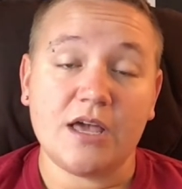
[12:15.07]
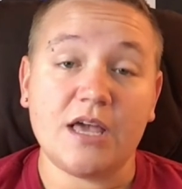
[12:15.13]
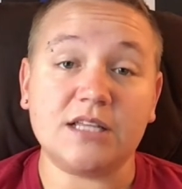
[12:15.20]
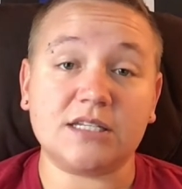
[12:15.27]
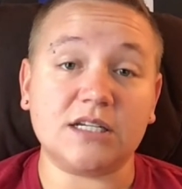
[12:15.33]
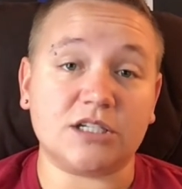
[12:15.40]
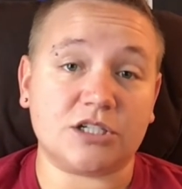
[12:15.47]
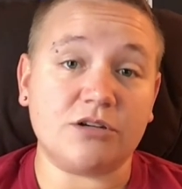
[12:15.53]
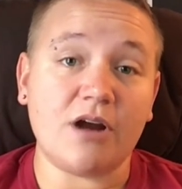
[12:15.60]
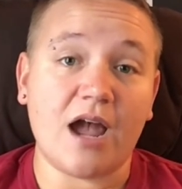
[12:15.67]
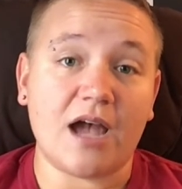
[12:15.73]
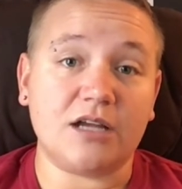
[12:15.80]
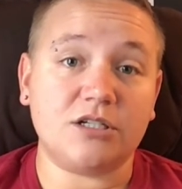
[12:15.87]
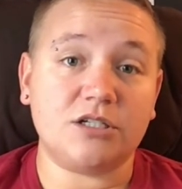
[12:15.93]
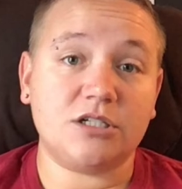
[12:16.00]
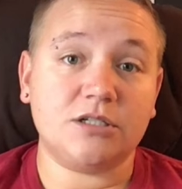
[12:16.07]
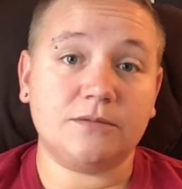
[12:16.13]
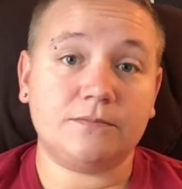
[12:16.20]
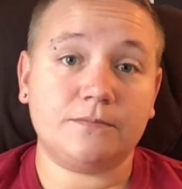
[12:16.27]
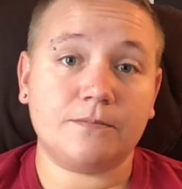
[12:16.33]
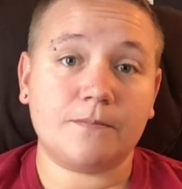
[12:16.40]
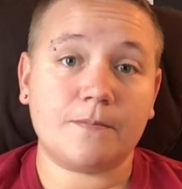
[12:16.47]
it's going to scratch.
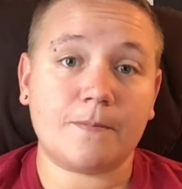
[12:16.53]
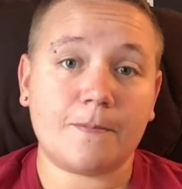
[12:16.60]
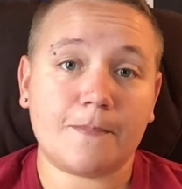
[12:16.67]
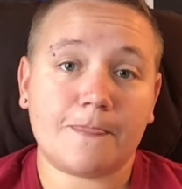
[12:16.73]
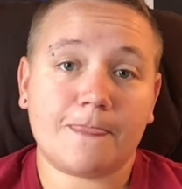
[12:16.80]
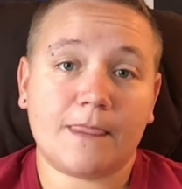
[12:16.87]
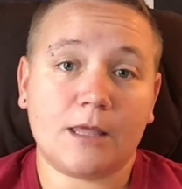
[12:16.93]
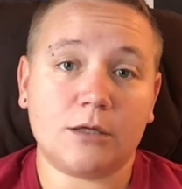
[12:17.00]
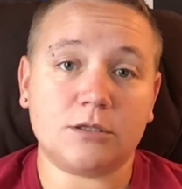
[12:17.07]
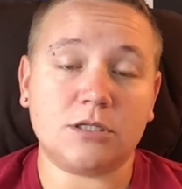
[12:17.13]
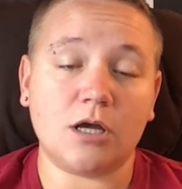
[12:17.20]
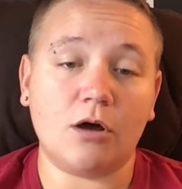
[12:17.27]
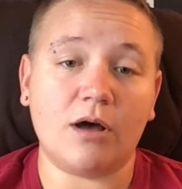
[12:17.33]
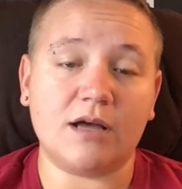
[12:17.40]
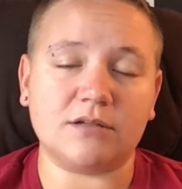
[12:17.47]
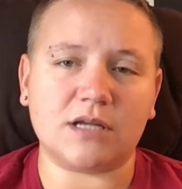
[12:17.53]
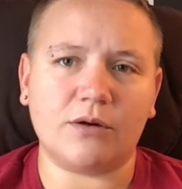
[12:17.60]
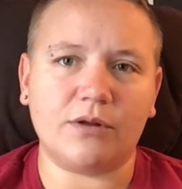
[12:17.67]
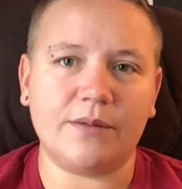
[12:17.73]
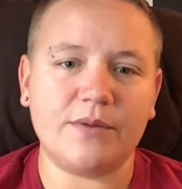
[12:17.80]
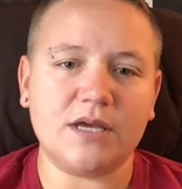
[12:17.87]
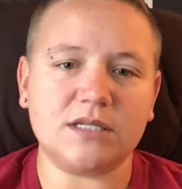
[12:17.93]
So I was like,
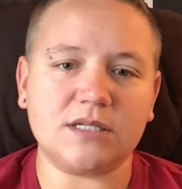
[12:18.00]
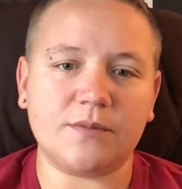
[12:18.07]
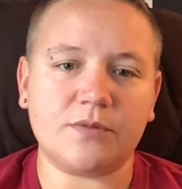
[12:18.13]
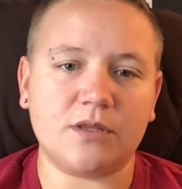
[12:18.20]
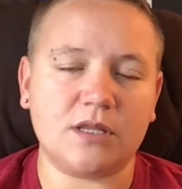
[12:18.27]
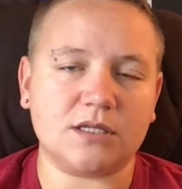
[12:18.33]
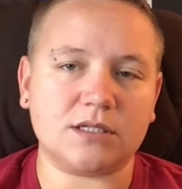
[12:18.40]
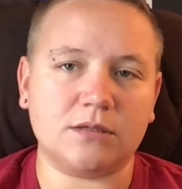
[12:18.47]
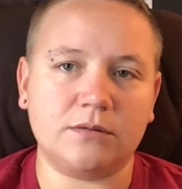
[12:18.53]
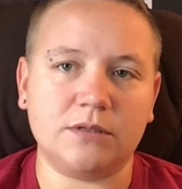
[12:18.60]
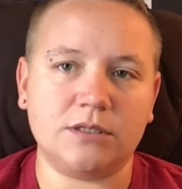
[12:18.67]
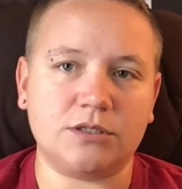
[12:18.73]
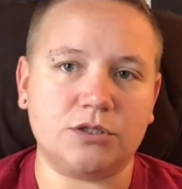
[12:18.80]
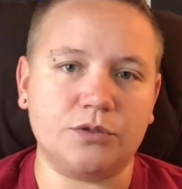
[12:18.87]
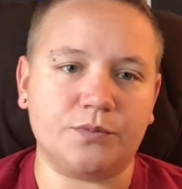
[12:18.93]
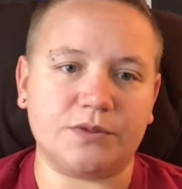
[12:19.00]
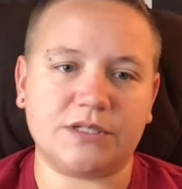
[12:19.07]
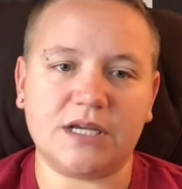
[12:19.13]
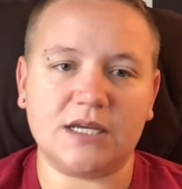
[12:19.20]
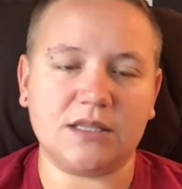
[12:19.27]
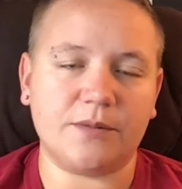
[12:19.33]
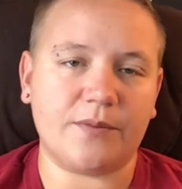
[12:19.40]
well, let me get something that's going to
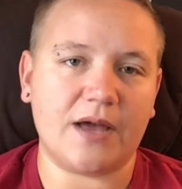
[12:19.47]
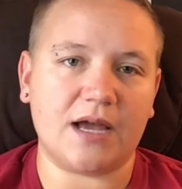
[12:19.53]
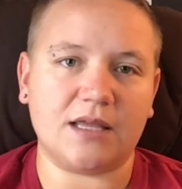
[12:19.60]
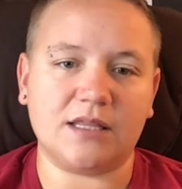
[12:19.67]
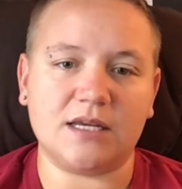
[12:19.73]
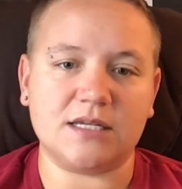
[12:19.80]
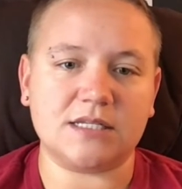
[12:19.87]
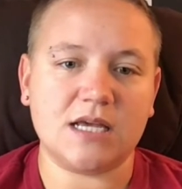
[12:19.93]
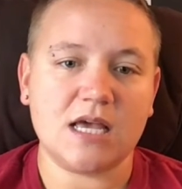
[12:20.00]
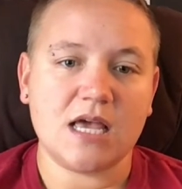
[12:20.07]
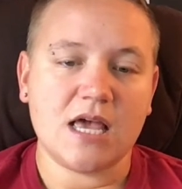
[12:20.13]
protect the back of this.